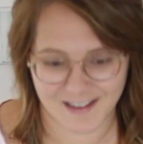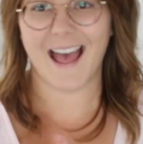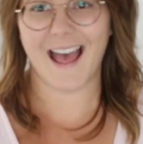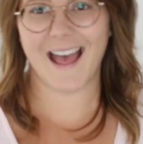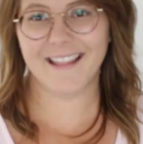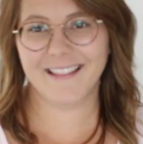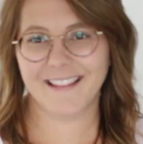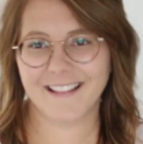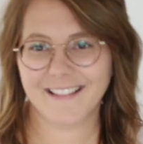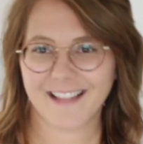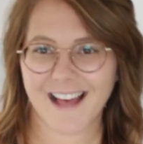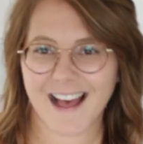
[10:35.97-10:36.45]

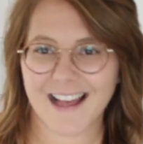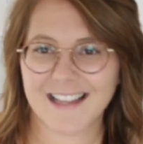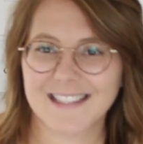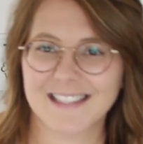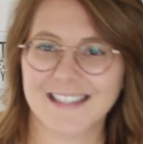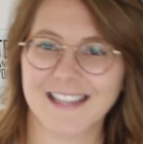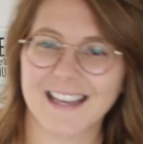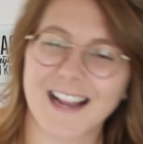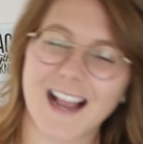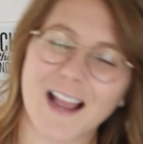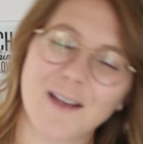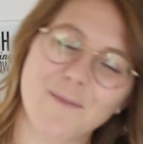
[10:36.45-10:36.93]
And the
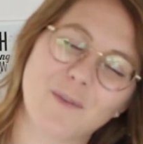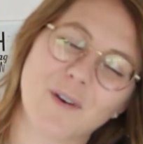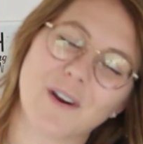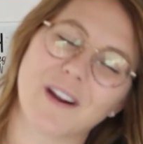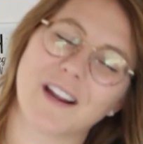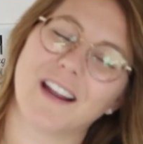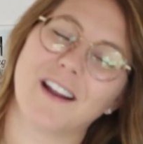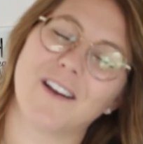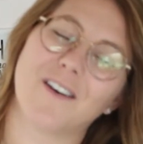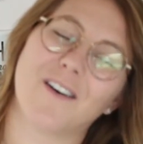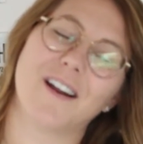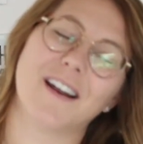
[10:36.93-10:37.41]
last thing I'm
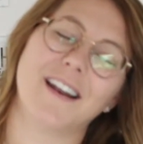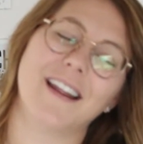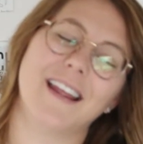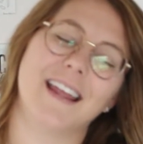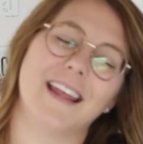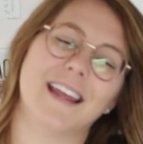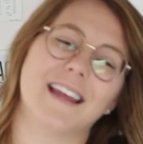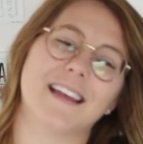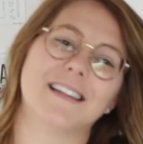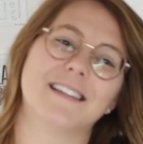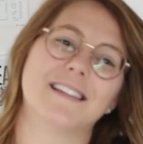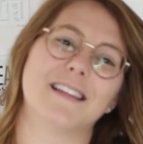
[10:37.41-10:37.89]
working
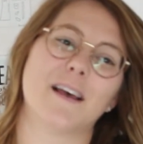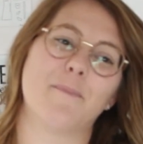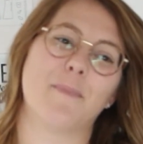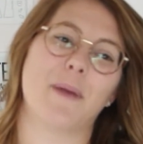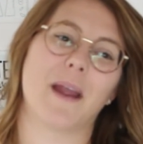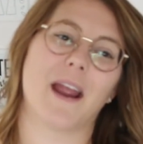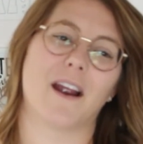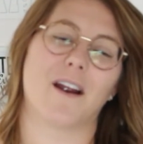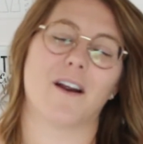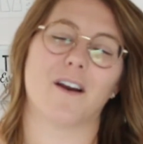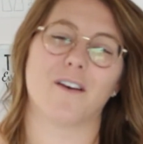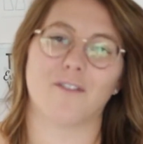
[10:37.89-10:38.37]
on is a
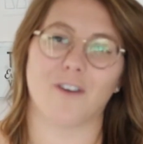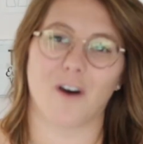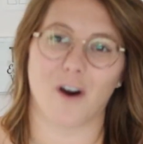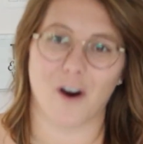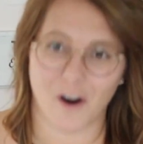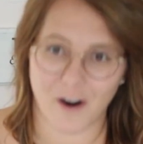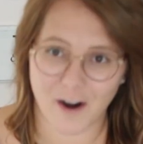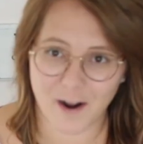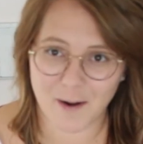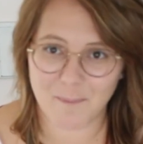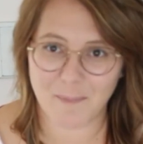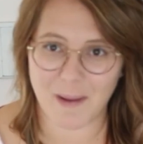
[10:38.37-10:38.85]
pair of
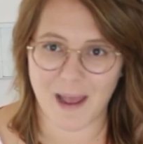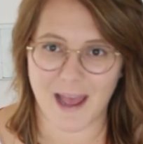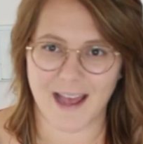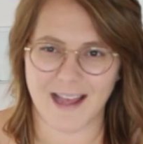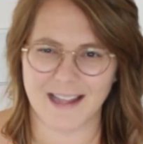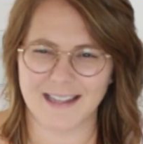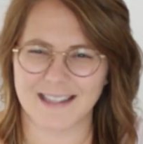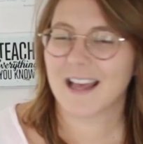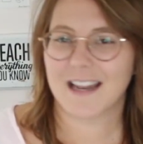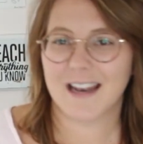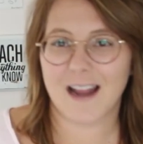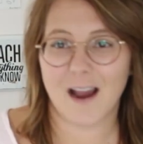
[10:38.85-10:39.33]
Arden
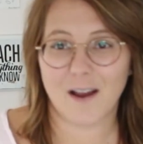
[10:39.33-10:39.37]
pants.